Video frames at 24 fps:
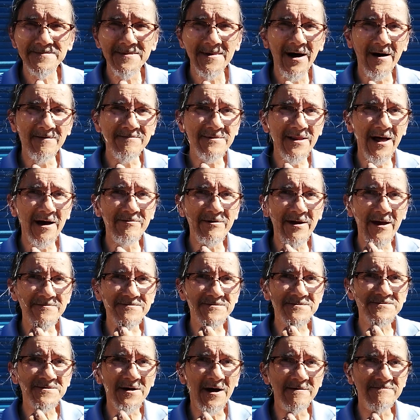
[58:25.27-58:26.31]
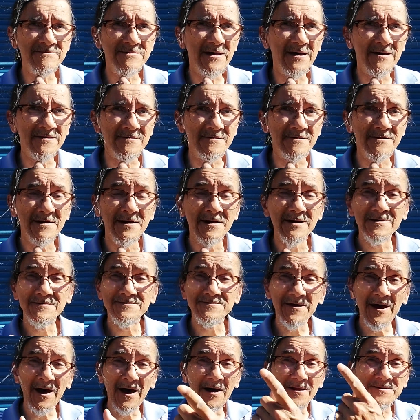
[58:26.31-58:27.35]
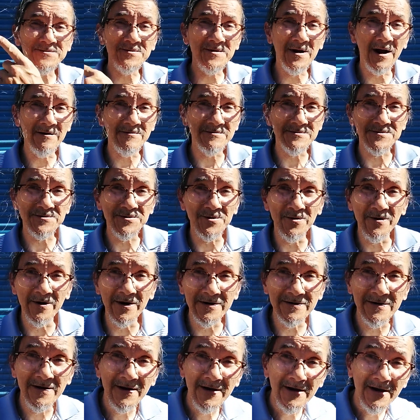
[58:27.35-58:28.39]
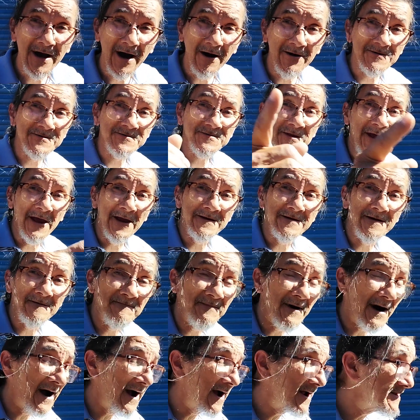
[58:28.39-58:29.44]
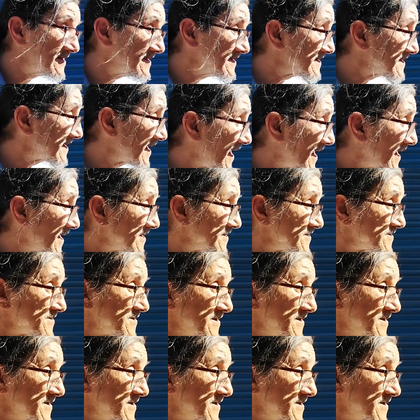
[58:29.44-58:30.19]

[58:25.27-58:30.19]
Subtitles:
I'm glad we have this time together. That's what I was doing. I was saying goodbye to you guys.